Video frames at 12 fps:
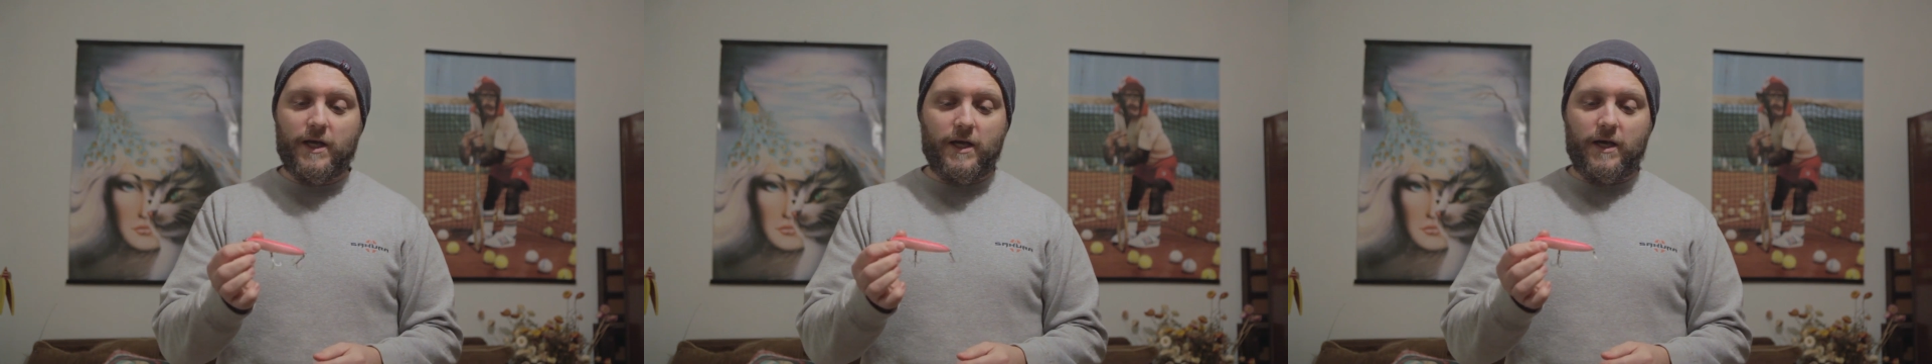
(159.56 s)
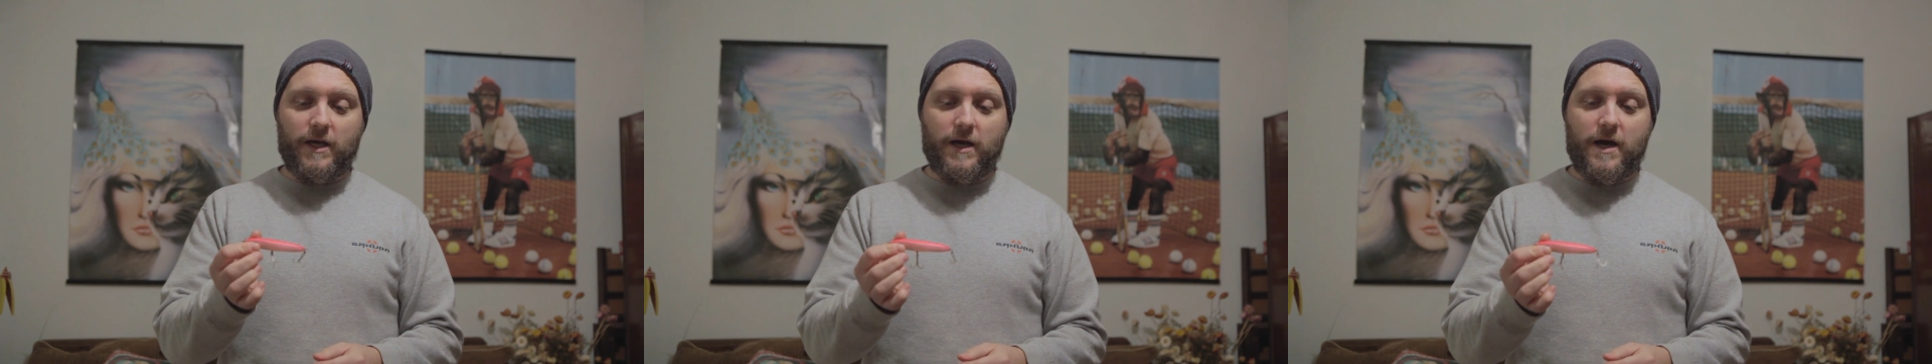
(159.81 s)

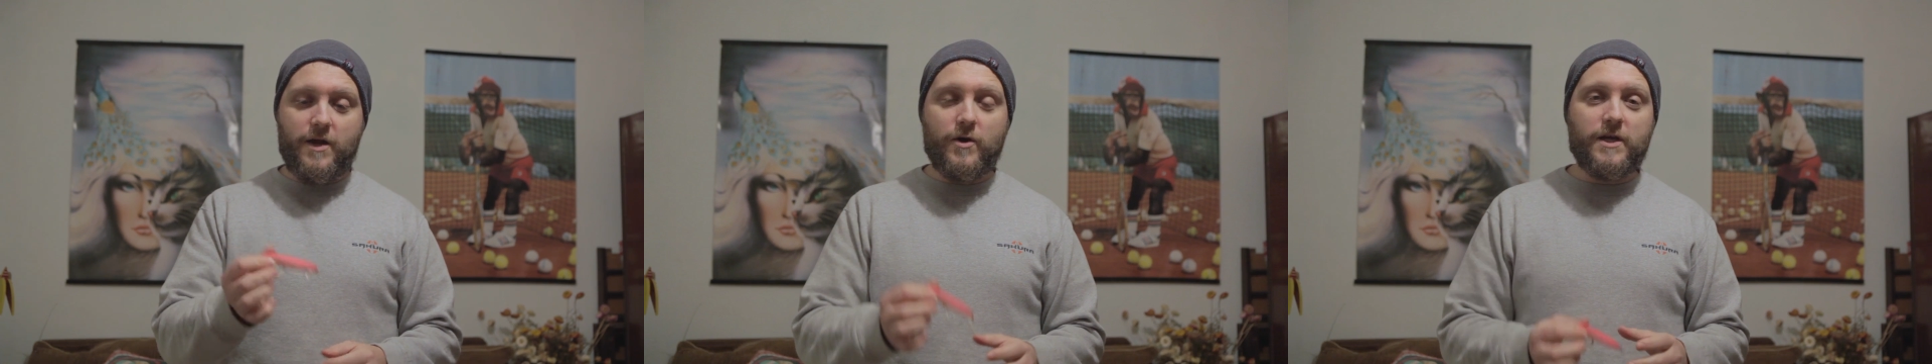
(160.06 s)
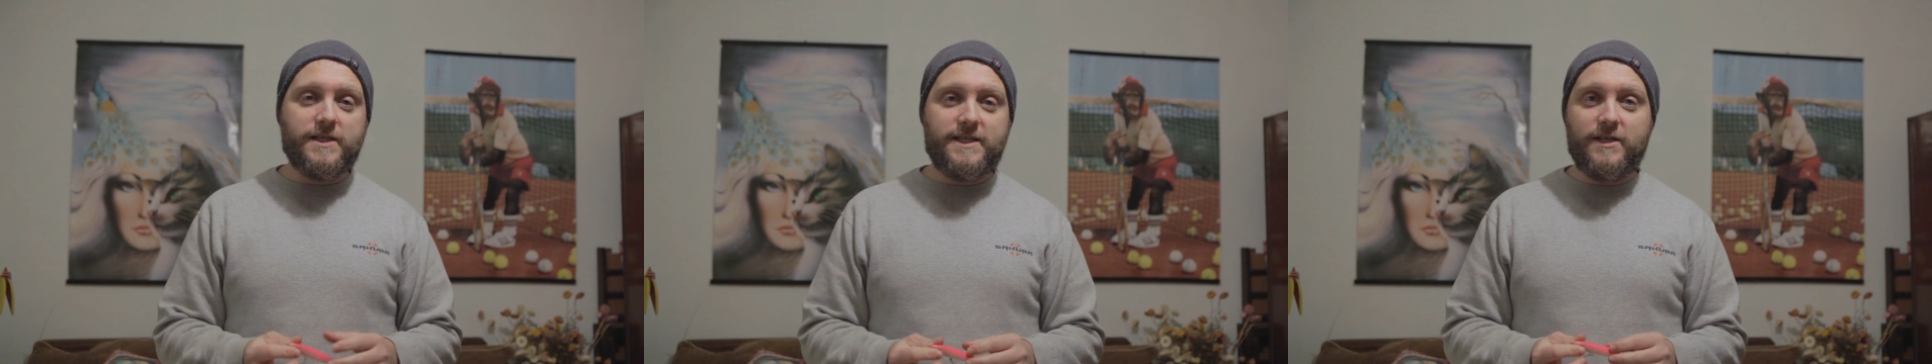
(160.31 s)
you
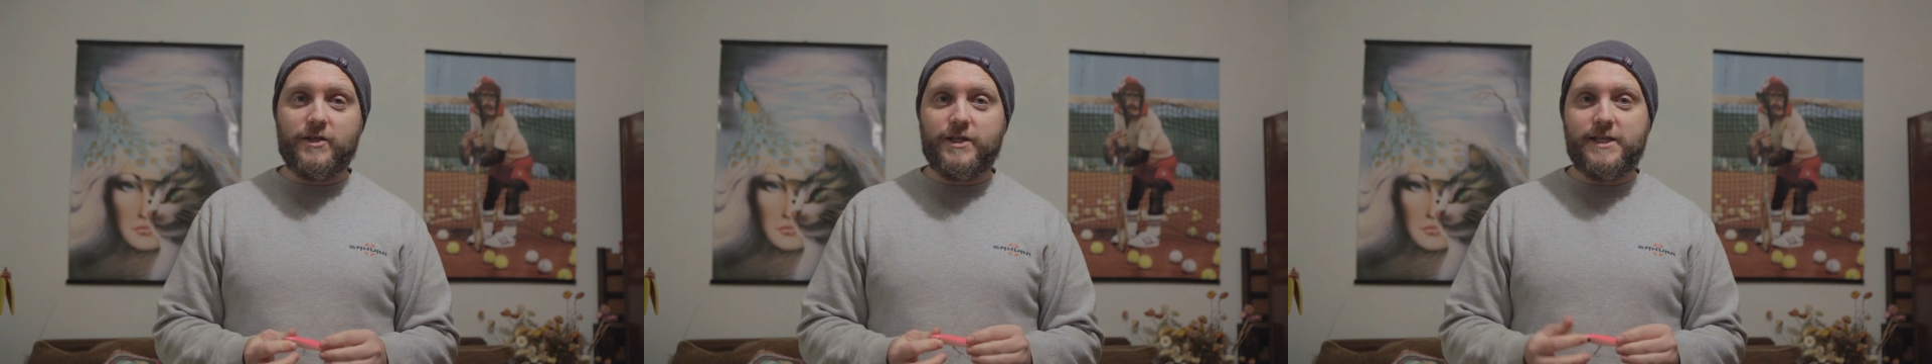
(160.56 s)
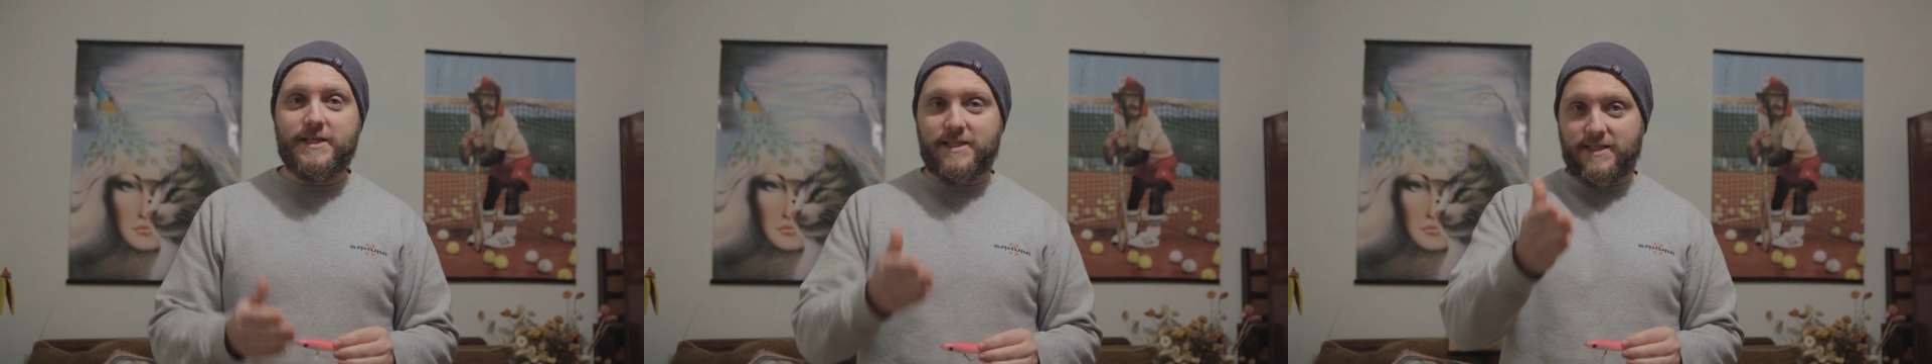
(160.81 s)
can see on
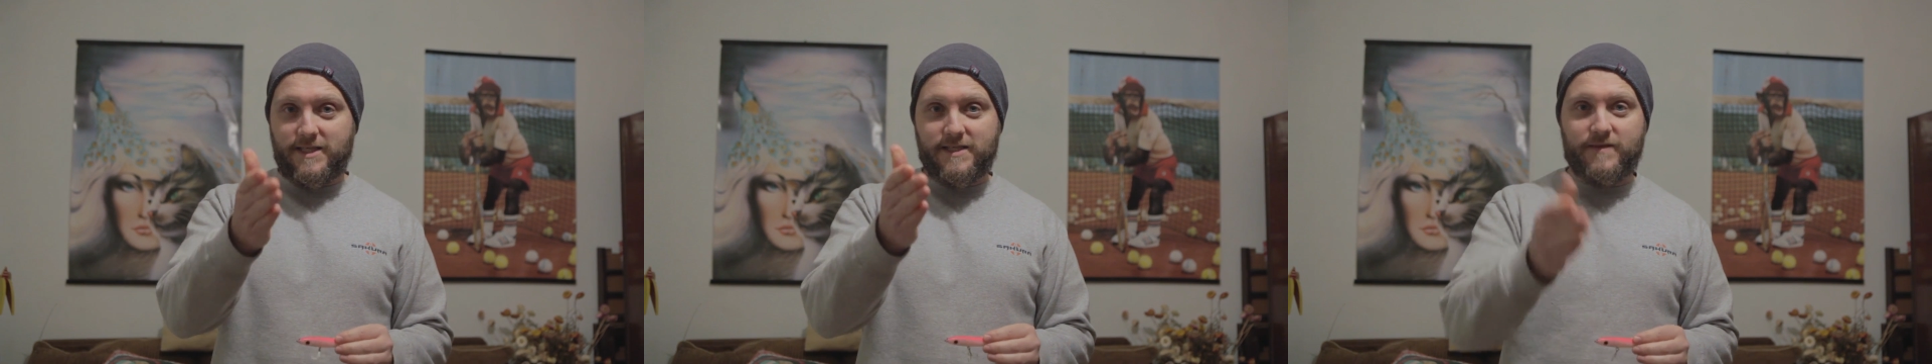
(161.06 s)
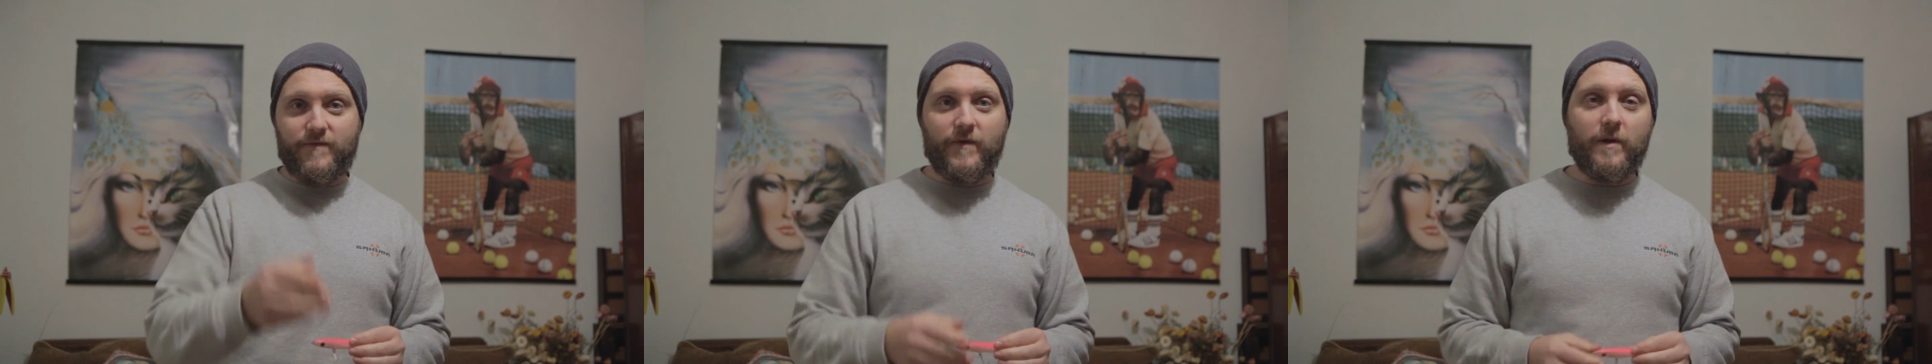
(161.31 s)

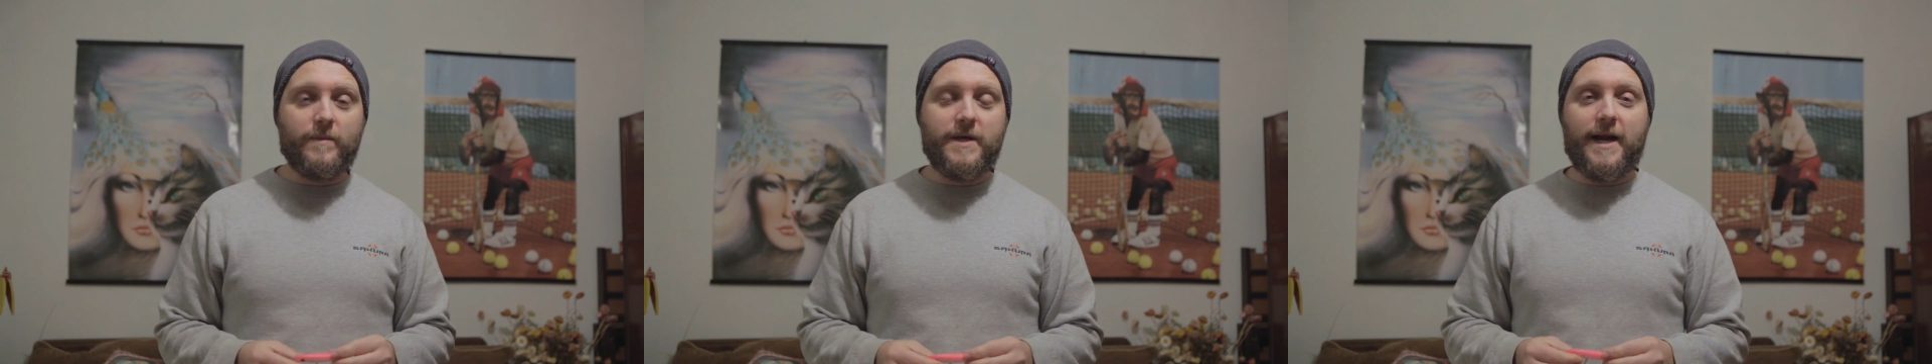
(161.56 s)
this film